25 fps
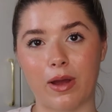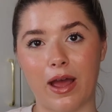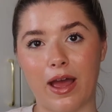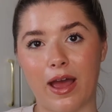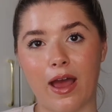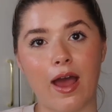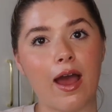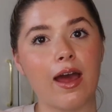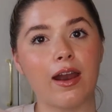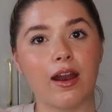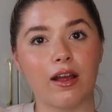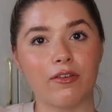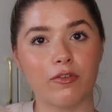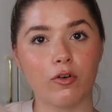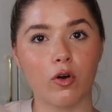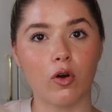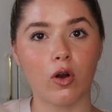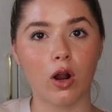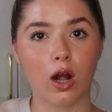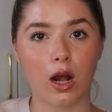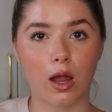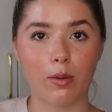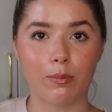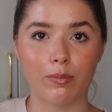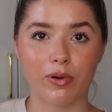my hair and i've got a
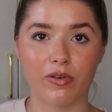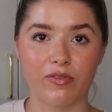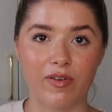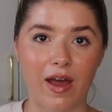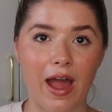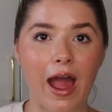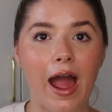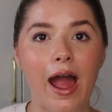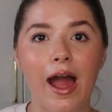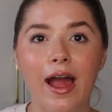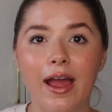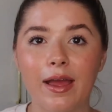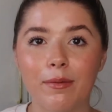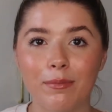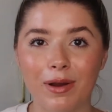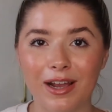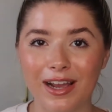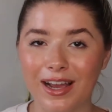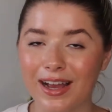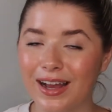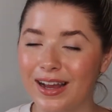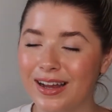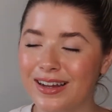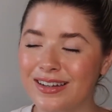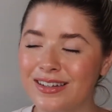clump of hair in my
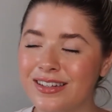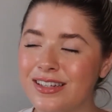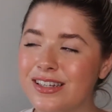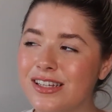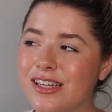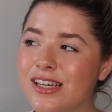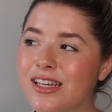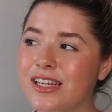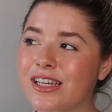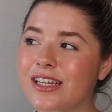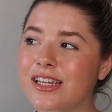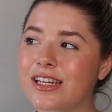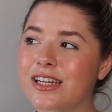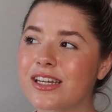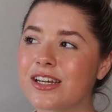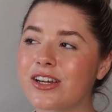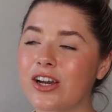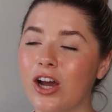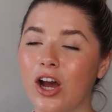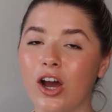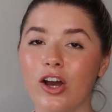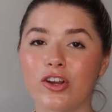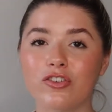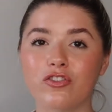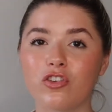hand
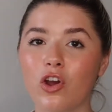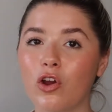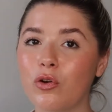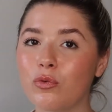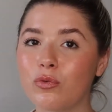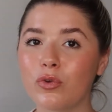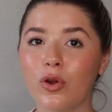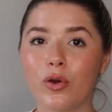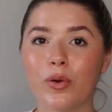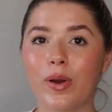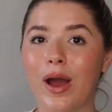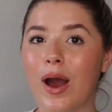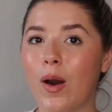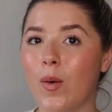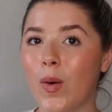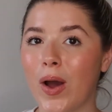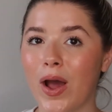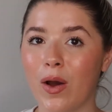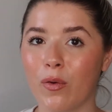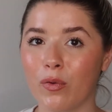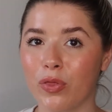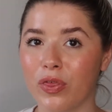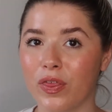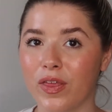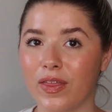i don't know how
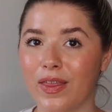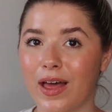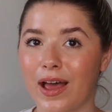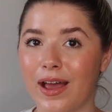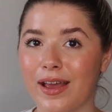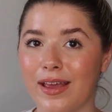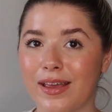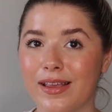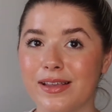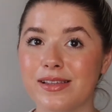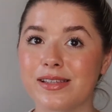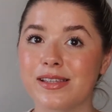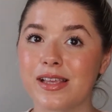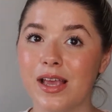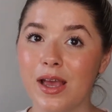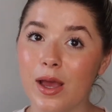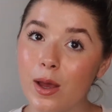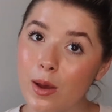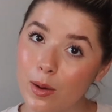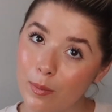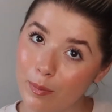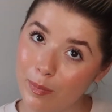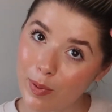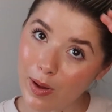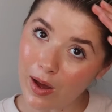healthy that is
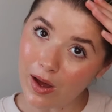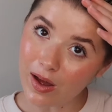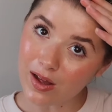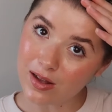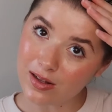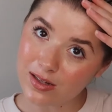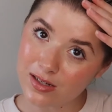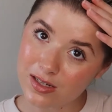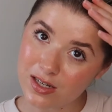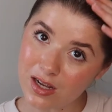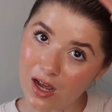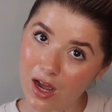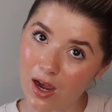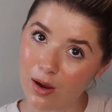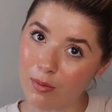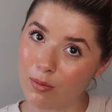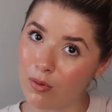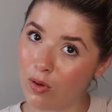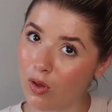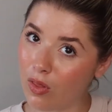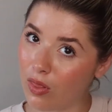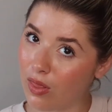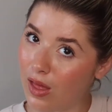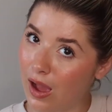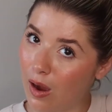but I'm
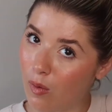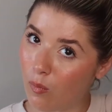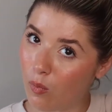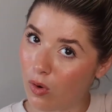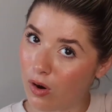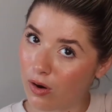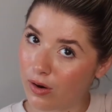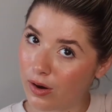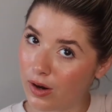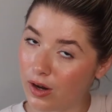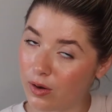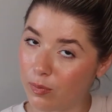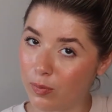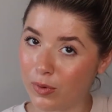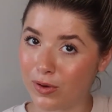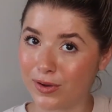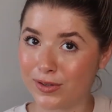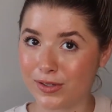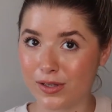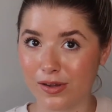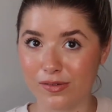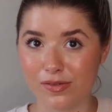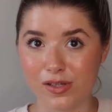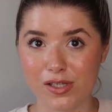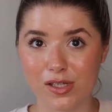not that worried
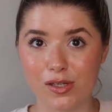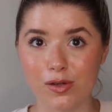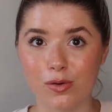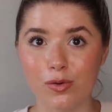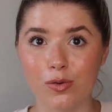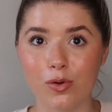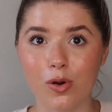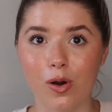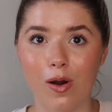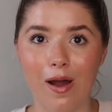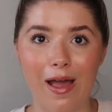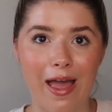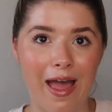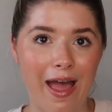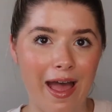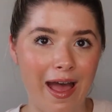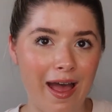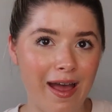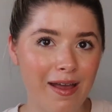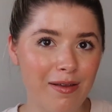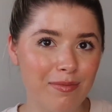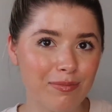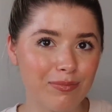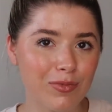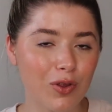because I've still got
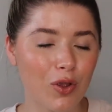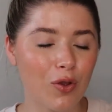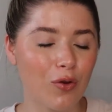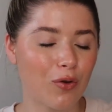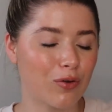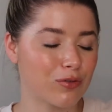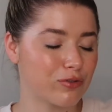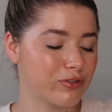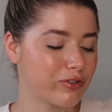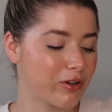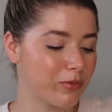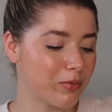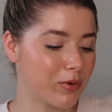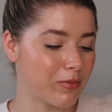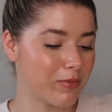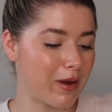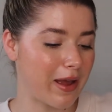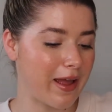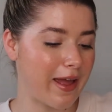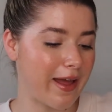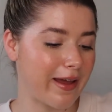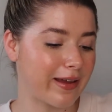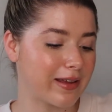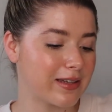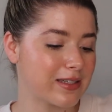hair on top of my
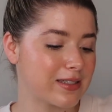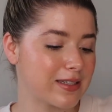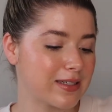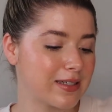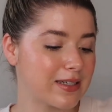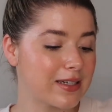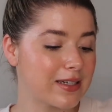head.